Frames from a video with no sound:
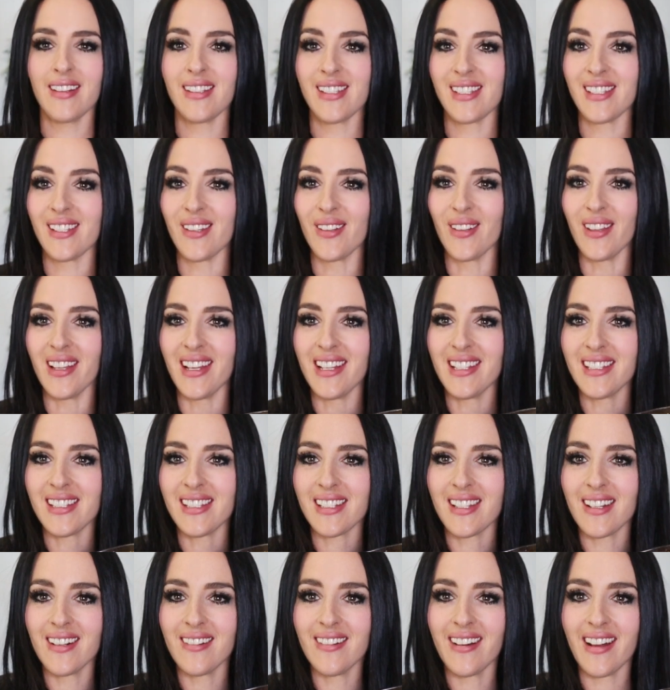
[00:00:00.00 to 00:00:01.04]
So let's
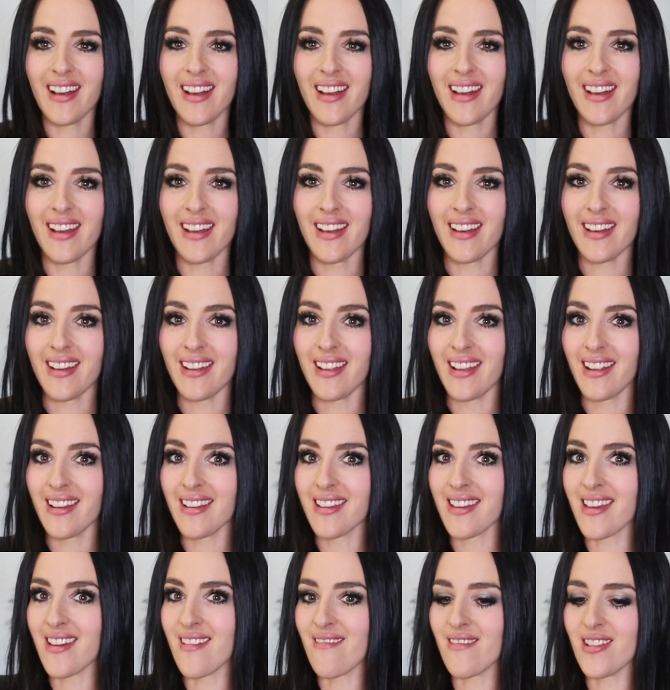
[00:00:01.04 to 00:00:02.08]
go ahead
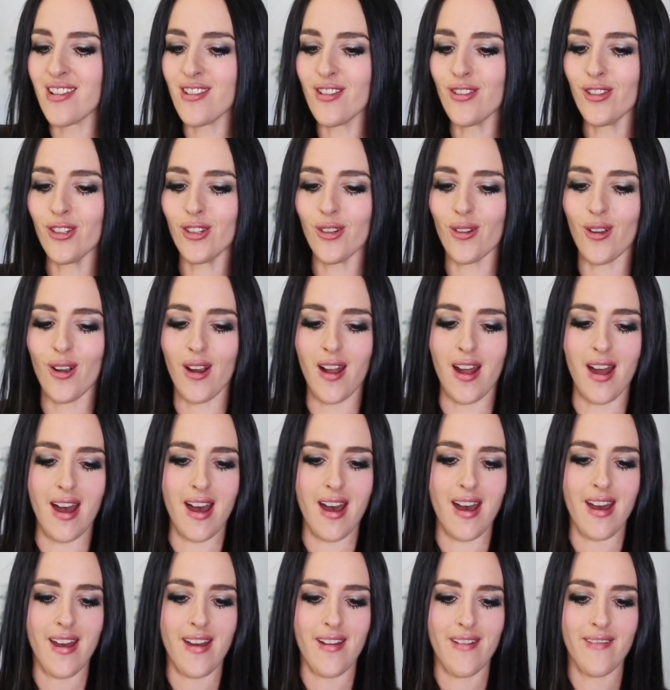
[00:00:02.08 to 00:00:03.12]
and give it a
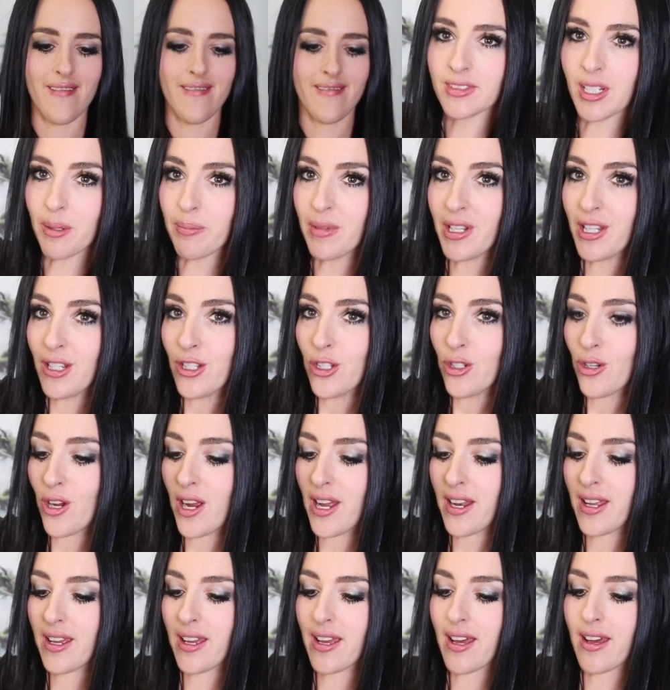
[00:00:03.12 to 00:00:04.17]
try. I'm gonna try
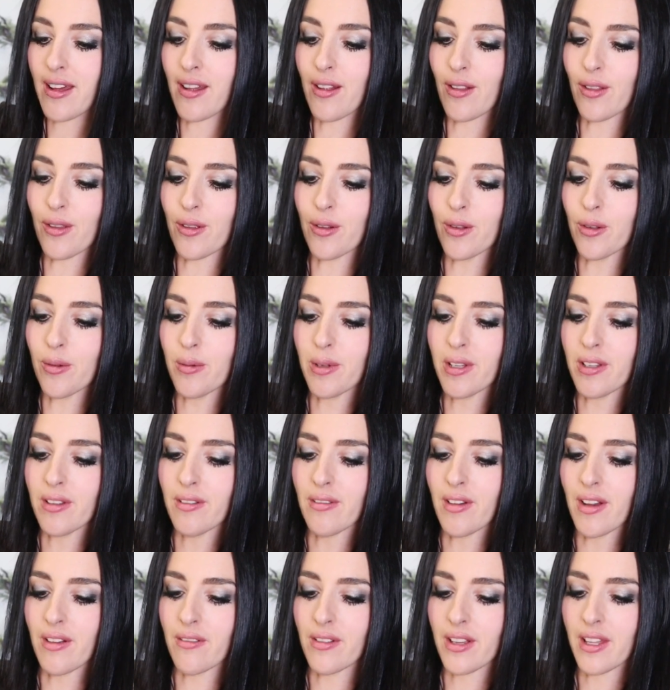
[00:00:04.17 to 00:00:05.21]
to get a little bit of
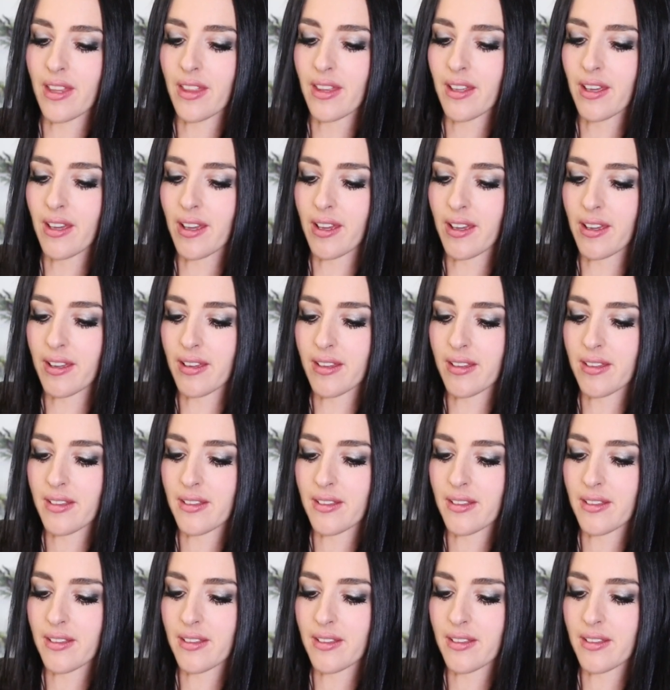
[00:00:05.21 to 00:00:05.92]
everything.